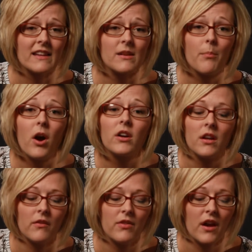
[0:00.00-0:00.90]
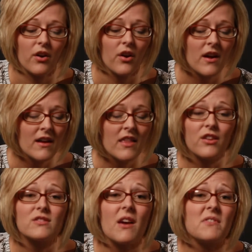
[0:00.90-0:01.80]
as a part of their
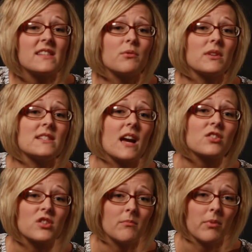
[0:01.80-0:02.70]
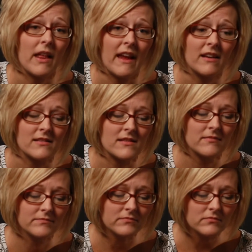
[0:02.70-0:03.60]
deficit reduction plans.
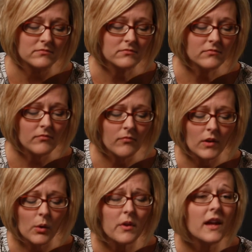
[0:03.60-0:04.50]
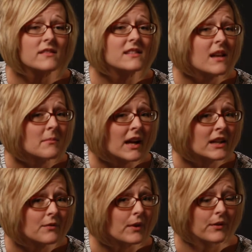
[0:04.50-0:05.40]
Without some
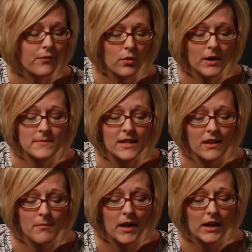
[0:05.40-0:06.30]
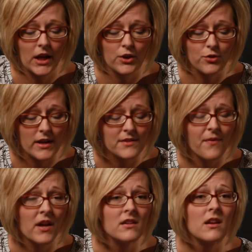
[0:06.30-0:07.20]
kind of reform to the Medicare Trust
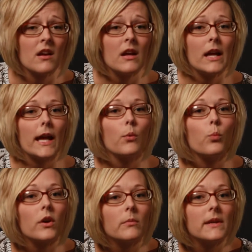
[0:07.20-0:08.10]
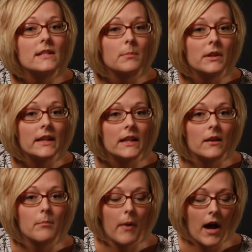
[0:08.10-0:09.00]
Fund, it will be
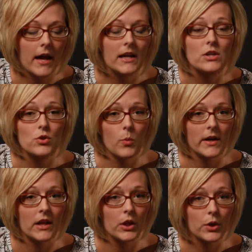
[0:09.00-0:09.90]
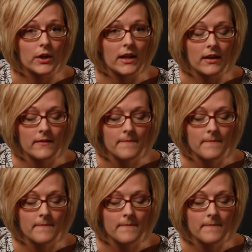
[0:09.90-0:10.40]
depleted by 2030.